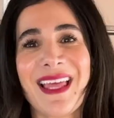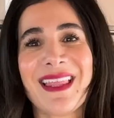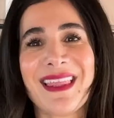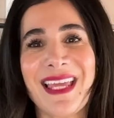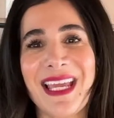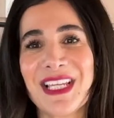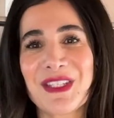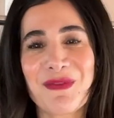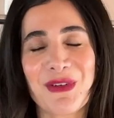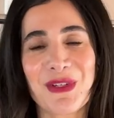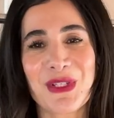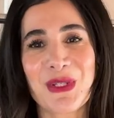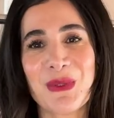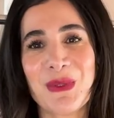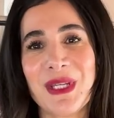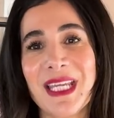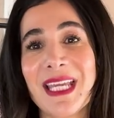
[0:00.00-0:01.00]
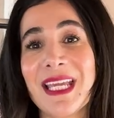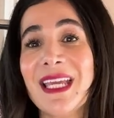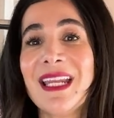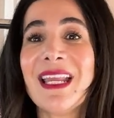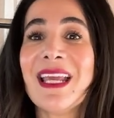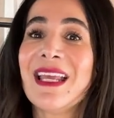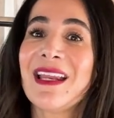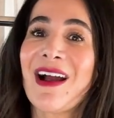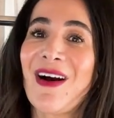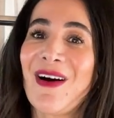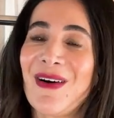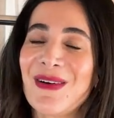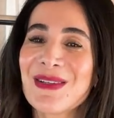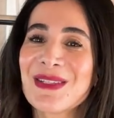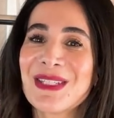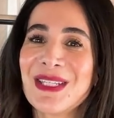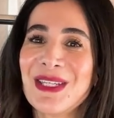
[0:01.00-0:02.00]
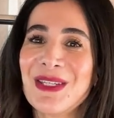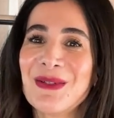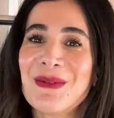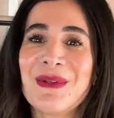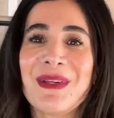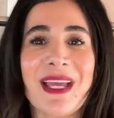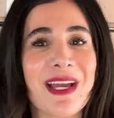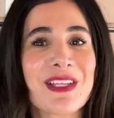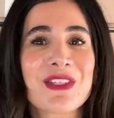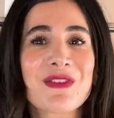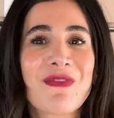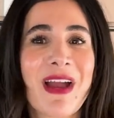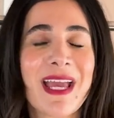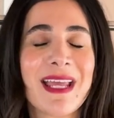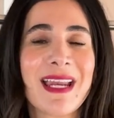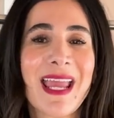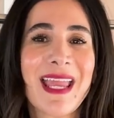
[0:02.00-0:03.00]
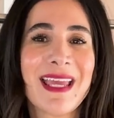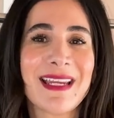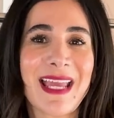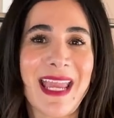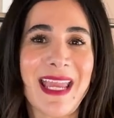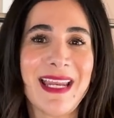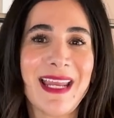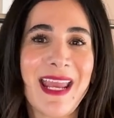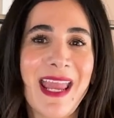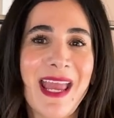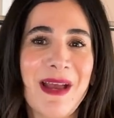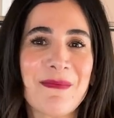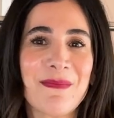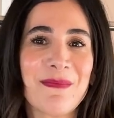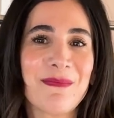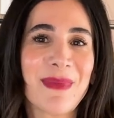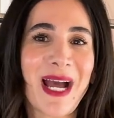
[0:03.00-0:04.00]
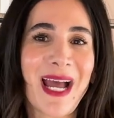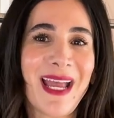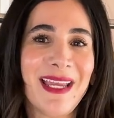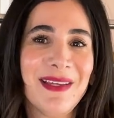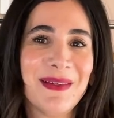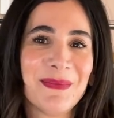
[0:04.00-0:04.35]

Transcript: Thanks for tuning in, and I'll see you next Friday at 8 a.m. Bye!